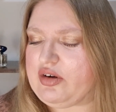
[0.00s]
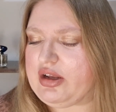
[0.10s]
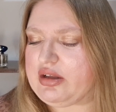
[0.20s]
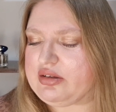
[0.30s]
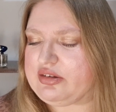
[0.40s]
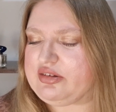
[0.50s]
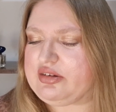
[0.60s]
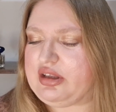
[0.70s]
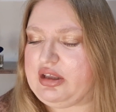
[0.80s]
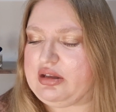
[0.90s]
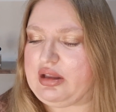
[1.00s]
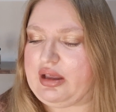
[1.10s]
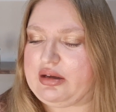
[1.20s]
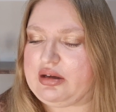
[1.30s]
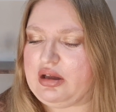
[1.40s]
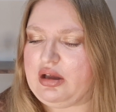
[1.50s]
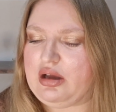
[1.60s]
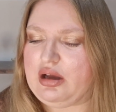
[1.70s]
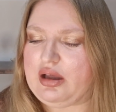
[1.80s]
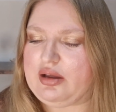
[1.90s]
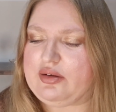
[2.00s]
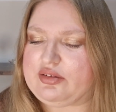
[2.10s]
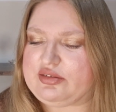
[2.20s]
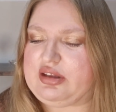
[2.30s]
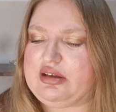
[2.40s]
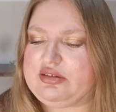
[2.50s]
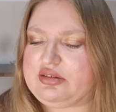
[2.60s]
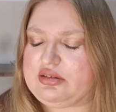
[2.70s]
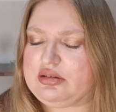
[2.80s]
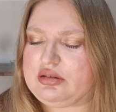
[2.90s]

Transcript: can see like six